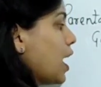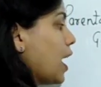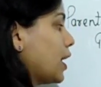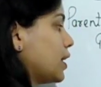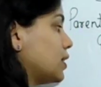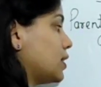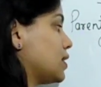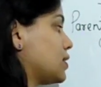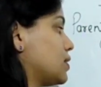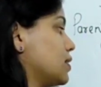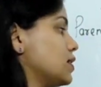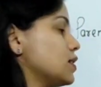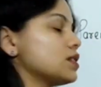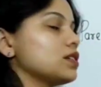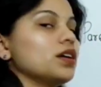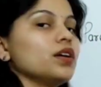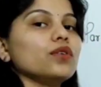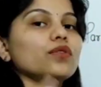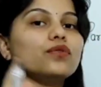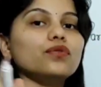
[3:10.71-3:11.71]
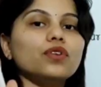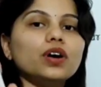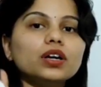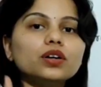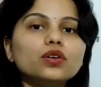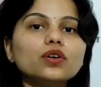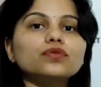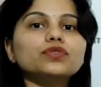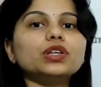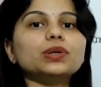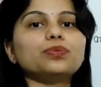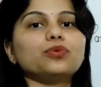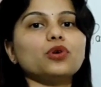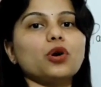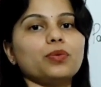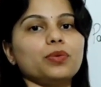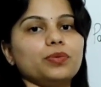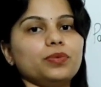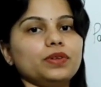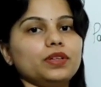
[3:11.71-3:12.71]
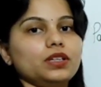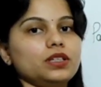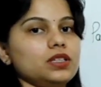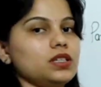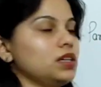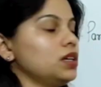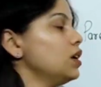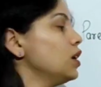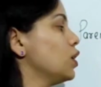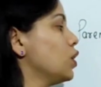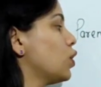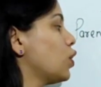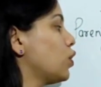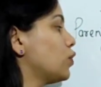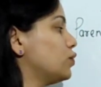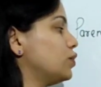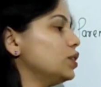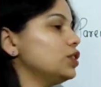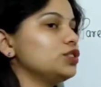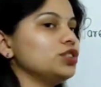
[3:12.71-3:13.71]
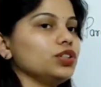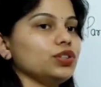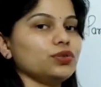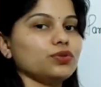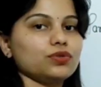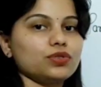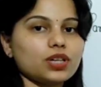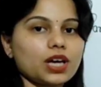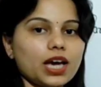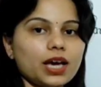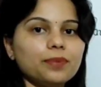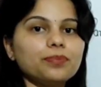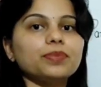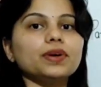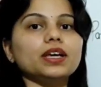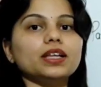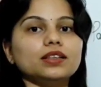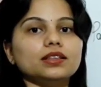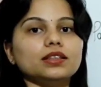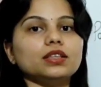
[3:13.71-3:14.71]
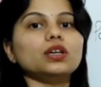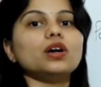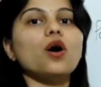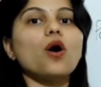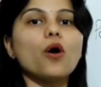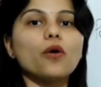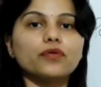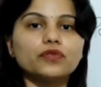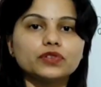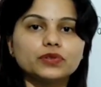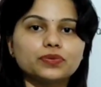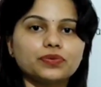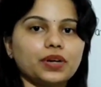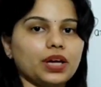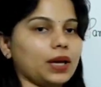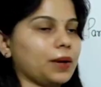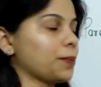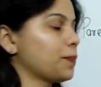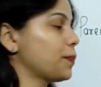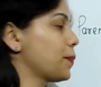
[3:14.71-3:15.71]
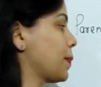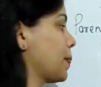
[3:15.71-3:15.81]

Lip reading: and this is one of the probability of the genotype in the offspring.